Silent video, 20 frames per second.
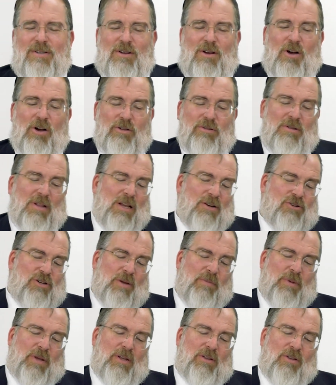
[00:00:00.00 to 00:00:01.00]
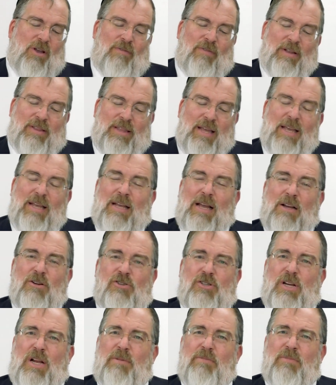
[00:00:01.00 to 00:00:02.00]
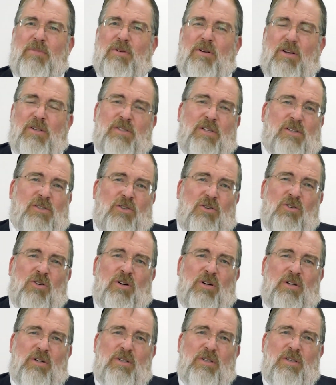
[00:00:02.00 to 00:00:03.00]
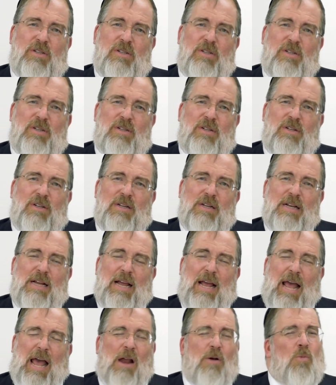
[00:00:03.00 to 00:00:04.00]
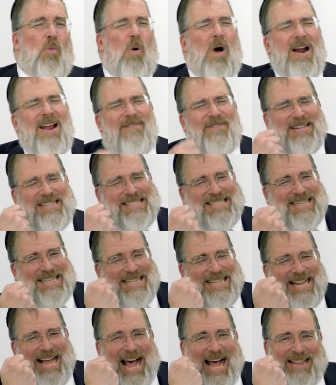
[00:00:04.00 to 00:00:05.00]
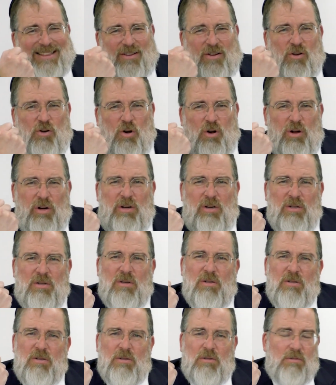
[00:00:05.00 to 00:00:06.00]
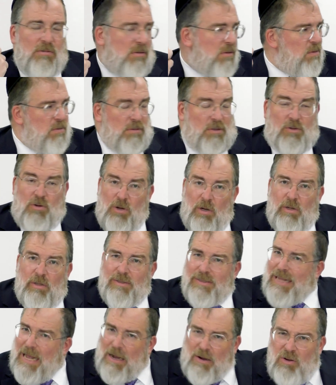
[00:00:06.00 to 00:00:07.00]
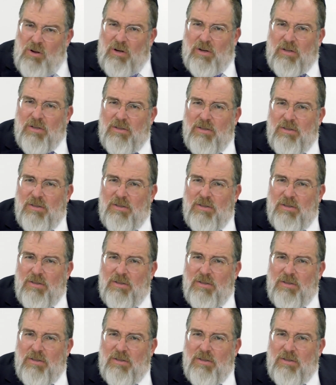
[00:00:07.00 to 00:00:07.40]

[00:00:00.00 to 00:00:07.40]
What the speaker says: I thank Hashem because it's good. And what if it's not good? It's good. It's not good.